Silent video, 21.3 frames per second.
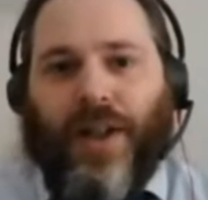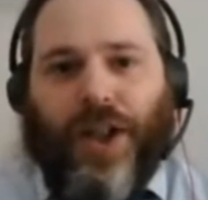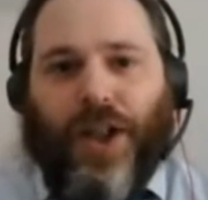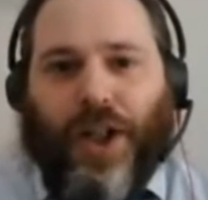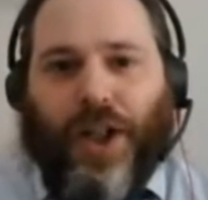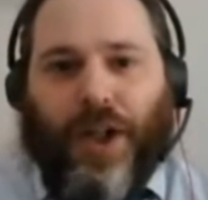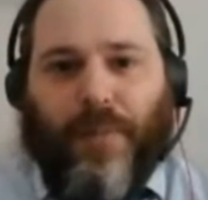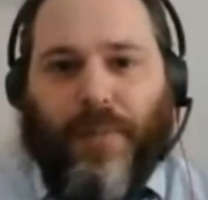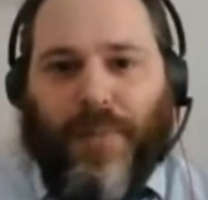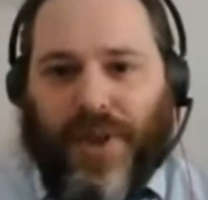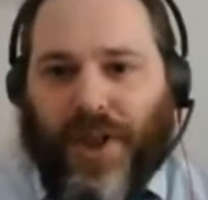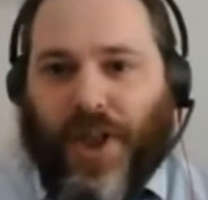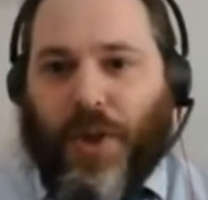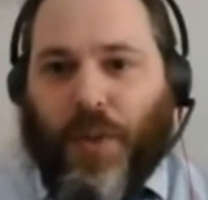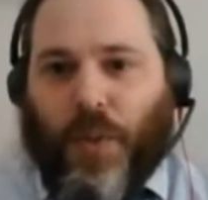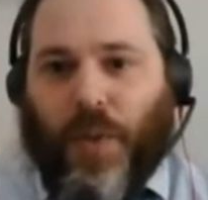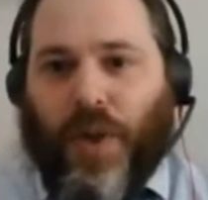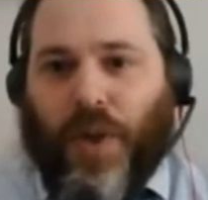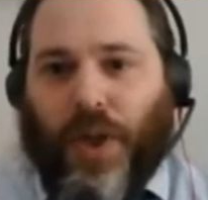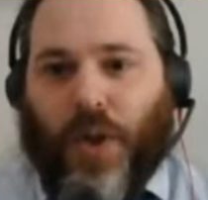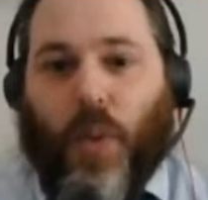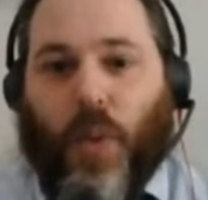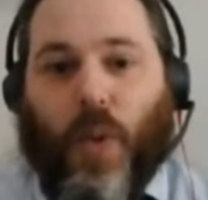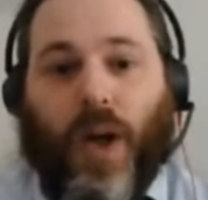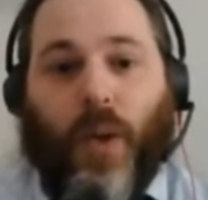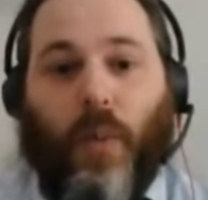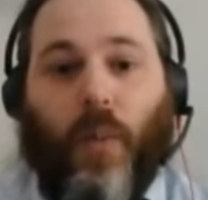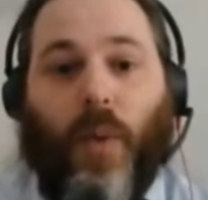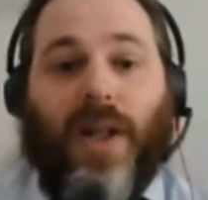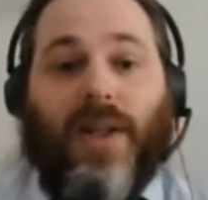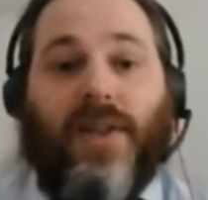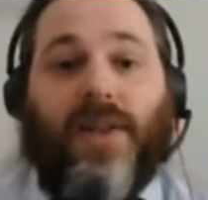but does work quite
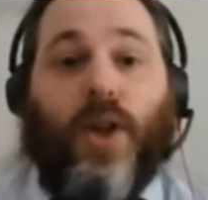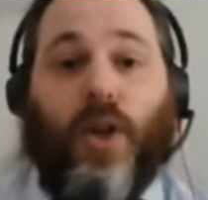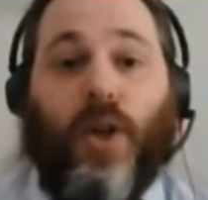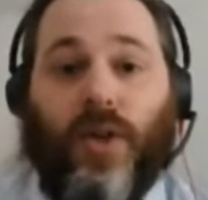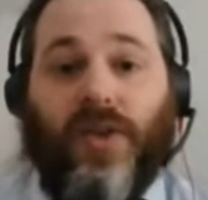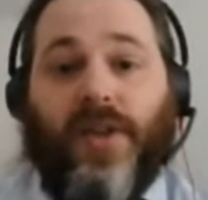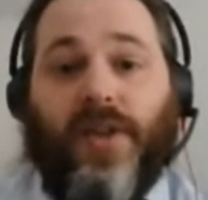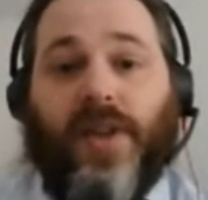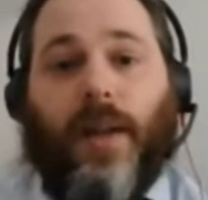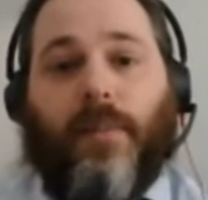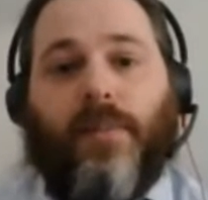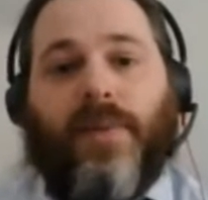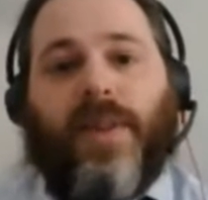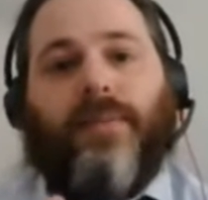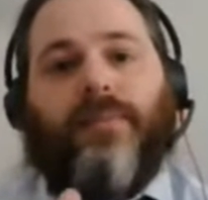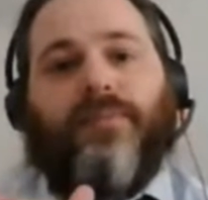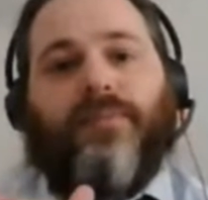well as a concept.